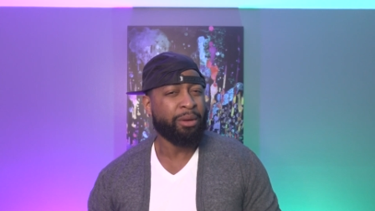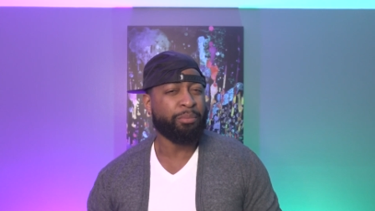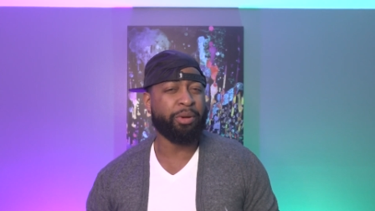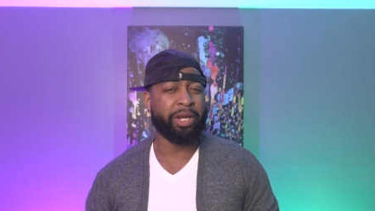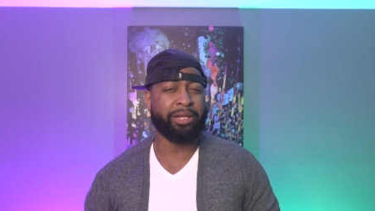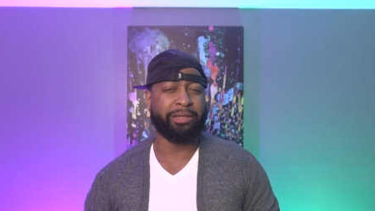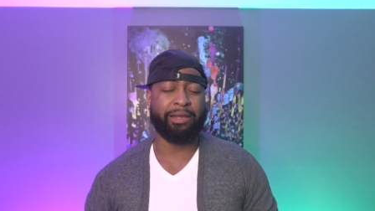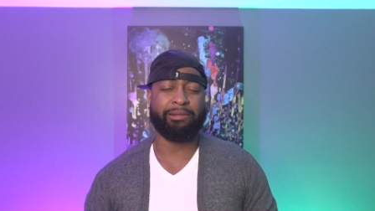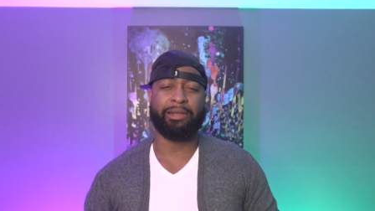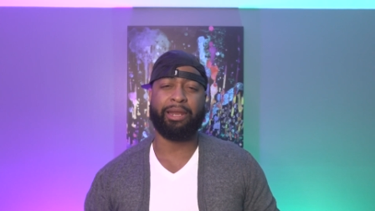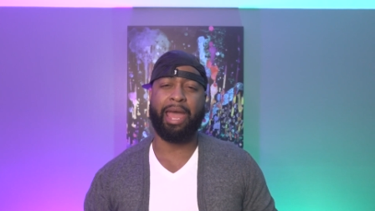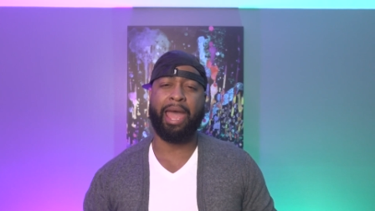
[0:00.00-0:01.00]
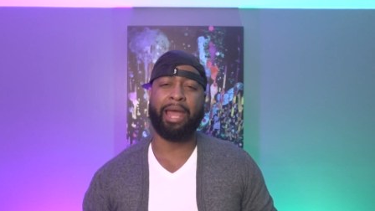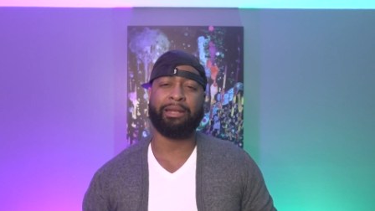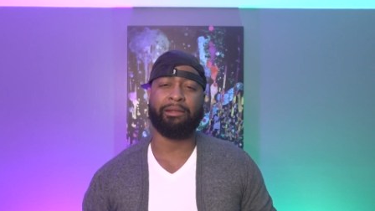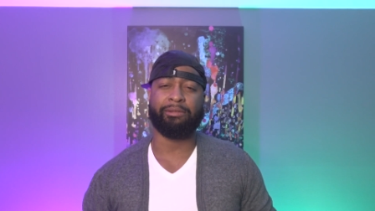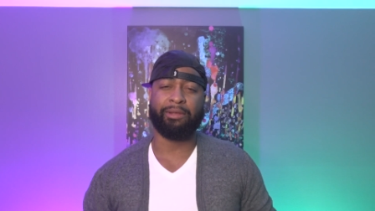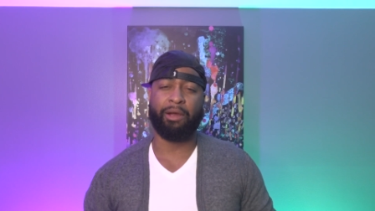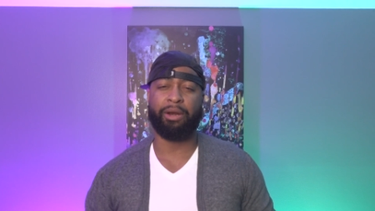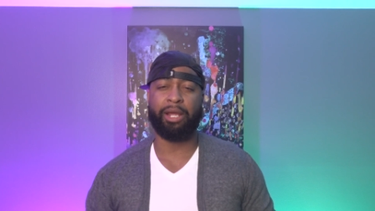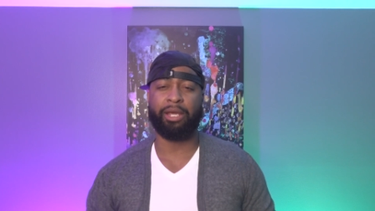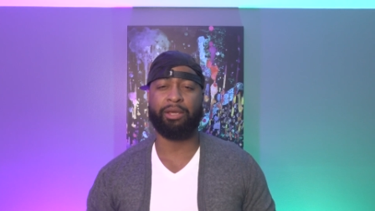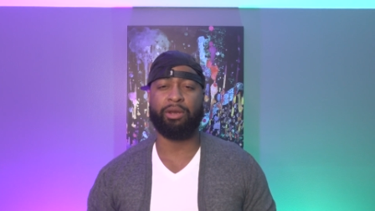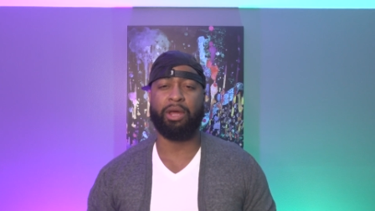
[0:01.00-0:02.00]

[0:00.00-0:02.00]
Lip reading: pretty decent at discerning,